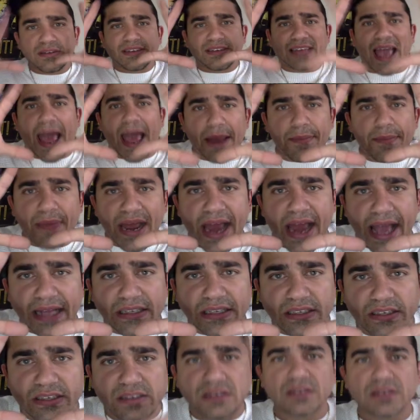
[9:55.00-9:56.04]
10
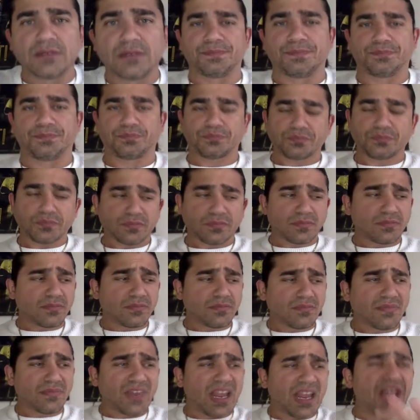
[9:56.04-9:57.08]
minutes.
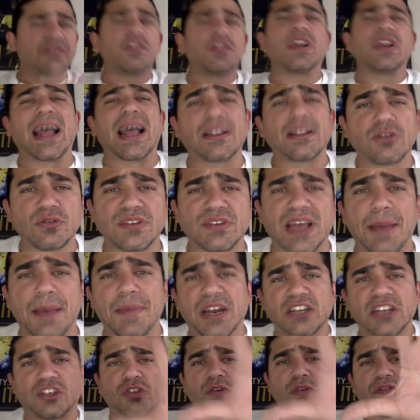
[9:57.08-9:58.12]
If you can't do 10
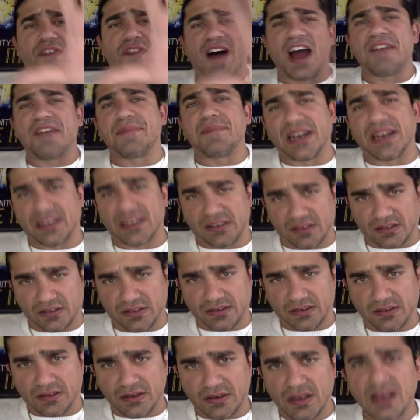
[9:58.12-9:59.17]
minutes, do five minutes.
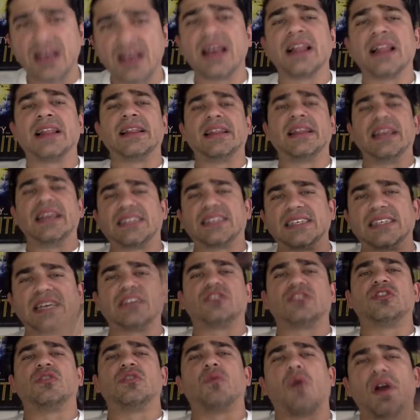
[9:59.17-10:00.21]
Listen
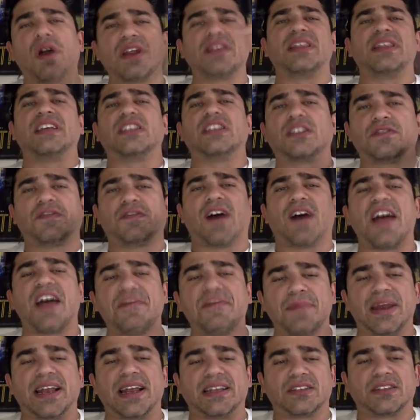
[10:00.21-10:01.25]
to one of these five
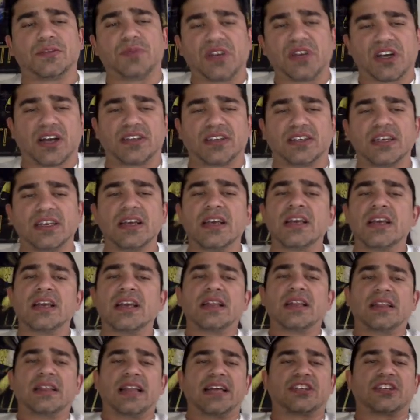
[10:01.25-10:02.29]
minutes because
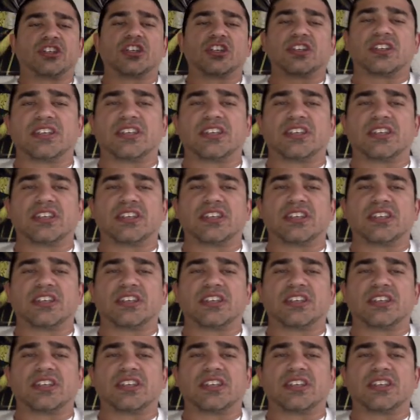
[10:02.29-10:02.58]
let's just